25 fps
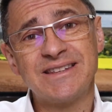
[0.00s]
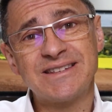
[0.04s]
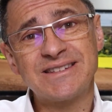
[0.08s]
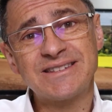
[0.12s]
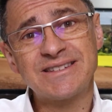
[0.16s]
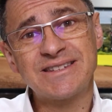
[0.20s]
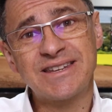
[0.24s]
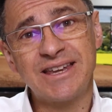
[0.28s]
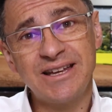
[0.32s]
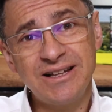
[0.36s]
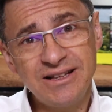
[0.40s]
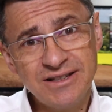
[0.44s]
the
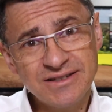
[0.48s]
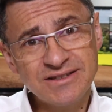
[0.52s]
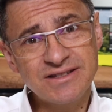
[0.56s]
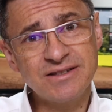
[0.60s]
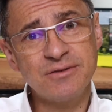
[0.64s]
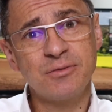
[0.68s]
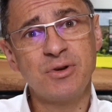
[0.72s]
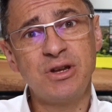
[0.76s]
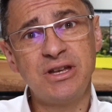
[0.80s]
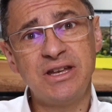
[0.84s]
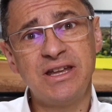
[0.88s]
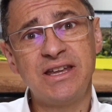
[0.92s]
skills
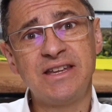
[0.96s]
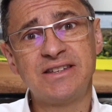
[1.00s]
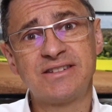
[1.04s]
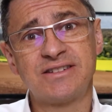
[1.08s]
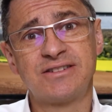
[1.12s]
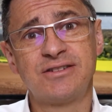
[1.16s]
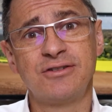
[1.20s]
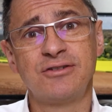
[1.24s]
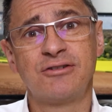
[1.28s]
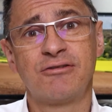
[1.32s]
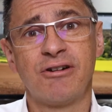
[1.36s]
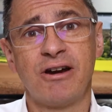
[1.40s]
that we need
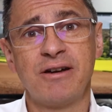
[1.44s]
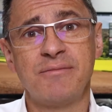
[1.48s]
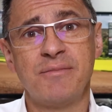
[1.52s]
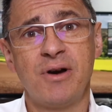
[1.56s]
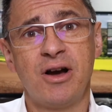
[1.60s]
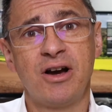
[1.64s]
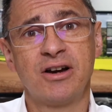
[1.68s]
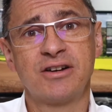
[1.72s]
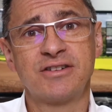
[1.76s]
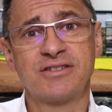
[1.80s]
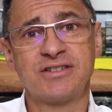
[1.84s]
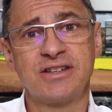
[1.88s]
to do great
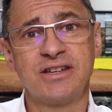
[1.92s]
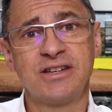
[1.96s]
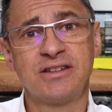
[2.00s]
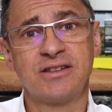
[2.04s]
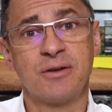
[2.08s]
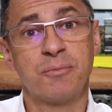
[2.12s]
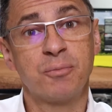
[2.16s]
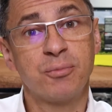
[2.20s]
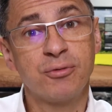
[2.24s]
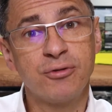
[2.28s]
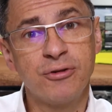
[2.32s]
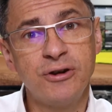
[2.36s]
marketing,
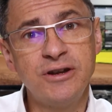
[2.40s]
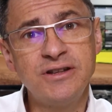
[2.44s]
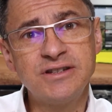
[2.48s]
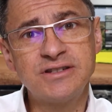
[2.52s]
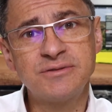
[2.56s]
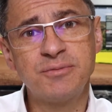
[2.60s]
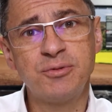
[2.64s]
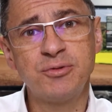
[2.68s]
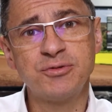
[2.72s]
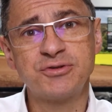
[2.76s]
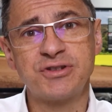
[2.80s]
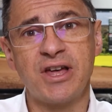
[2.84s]
the
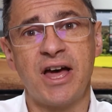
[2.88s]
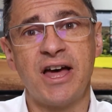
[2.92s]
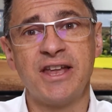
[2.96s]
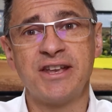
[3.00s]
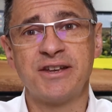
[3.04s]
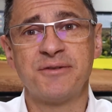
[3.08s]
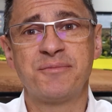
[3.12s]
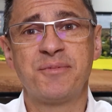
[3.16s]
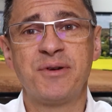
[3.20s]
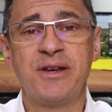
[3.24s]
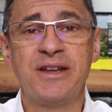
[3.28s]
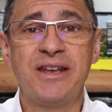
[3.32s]
principles that
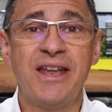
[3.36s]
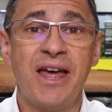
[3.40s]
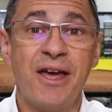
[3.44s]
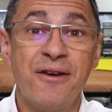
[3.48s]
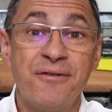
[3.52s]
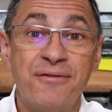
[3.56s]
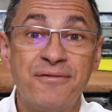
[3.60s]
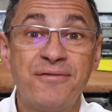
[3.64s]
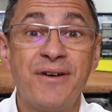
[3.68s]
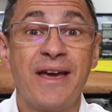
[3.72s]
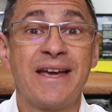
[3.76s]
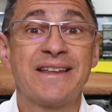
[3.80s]
underpin
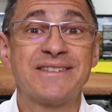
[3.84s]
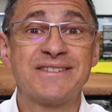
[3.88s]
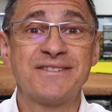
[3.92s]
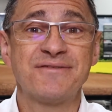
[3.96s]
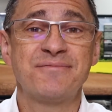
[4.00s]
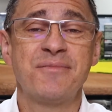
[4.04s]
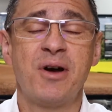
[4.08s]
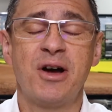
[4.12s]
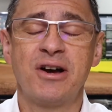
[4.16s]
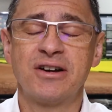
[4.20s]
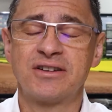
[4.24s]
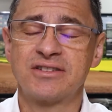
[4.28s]

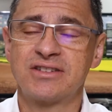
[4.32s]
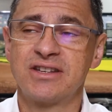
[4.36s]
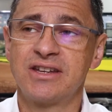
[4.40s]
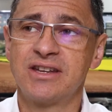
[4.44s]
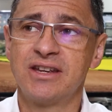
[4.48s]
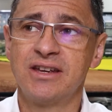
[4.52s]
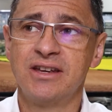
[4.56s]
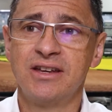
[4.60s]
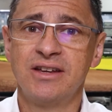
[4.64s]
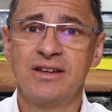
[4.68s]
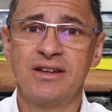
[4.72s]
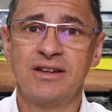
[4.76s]
effective marketing,